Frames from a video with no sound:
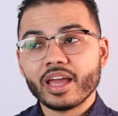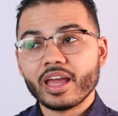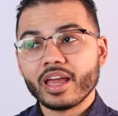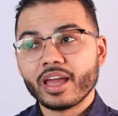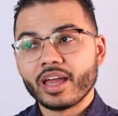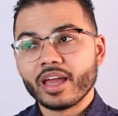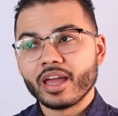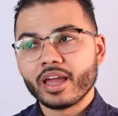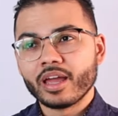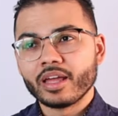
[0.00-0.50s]

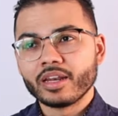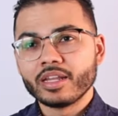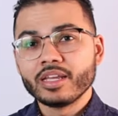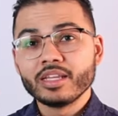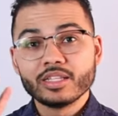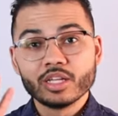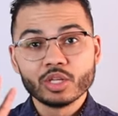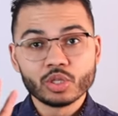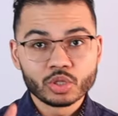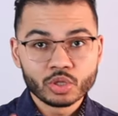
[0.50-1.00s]
And he
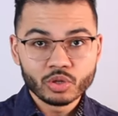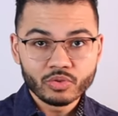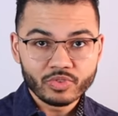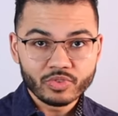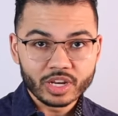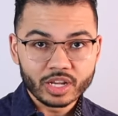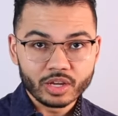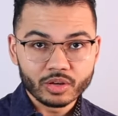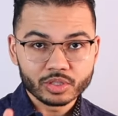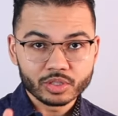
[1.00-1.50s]
did two
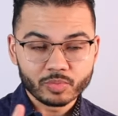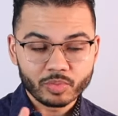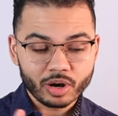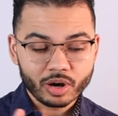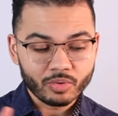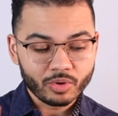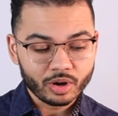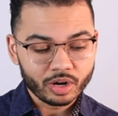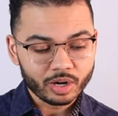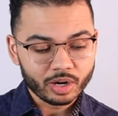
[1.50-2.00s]
videos, a part
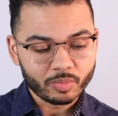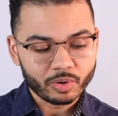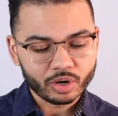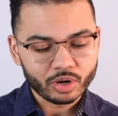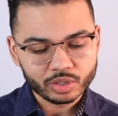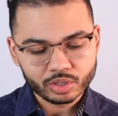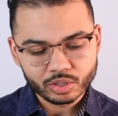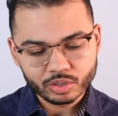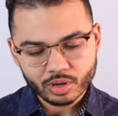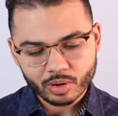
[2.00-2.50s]
one and a part two.